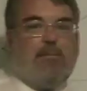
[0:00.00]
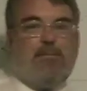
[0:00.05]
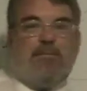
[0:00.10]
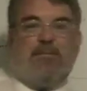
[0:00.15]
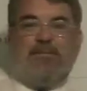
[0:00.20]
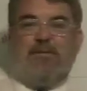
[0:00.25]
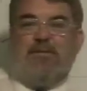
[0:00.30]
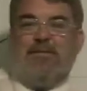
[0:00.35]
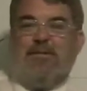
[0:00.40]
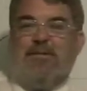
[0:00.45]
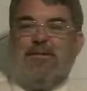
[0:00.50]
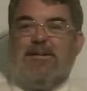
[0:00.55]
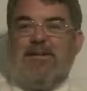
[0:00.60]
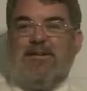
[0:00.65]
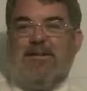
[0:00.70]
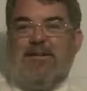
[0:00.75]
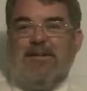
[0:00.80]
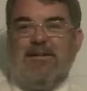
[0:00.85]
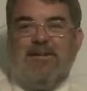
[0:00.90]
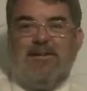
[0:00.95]

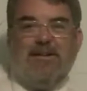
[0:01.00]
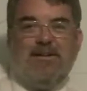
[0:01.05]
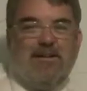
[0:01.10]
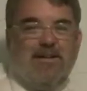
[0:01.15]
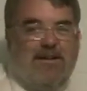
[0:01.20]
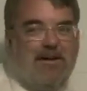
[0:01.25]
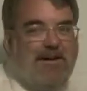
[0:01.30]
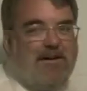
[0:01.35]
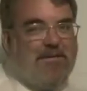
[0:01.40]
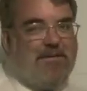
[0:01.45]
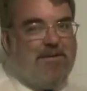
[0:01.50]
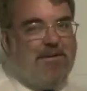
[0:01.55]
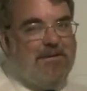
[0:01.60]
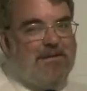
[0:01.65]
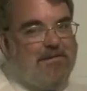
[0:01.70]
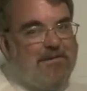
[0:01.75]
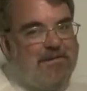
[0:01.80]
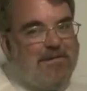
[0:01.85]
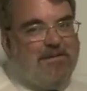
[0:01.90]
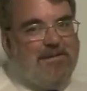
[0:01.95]
opportunity
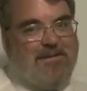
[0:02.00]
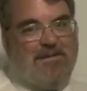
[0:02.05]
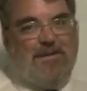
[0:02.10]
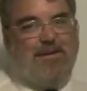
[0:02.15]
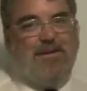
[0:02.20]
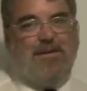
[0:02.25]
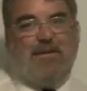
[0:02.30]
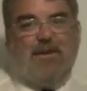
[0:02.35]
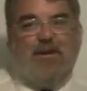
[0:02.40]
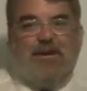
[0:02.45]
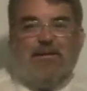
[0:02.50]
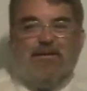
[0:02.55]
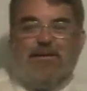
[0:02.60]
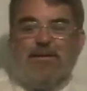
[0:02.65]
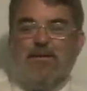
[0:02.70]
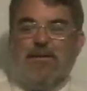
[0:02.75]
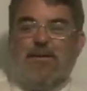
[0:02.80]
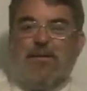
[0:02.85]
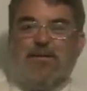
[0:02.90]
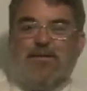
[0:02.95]
thief, you didn't care if
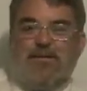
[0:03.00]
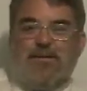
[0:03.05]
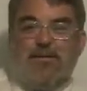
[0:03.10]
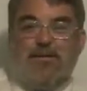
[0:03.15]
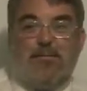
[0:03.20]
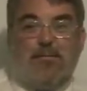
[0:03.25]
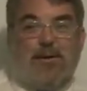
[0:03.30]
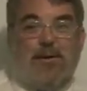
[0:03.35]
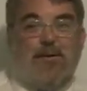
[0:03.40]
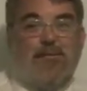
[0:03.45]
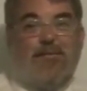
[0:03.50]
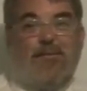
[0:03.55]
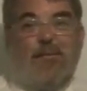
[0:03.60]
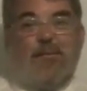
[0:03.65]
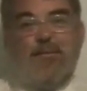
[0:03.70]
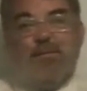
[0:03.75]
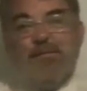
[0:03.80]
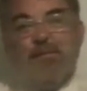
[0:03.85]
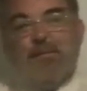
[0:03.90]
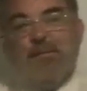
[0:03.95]
you stole by
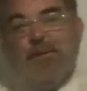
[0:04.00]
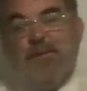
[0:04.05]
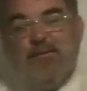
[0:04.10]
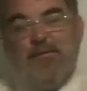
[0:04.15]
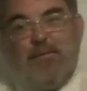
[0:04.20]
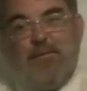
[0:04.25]
force or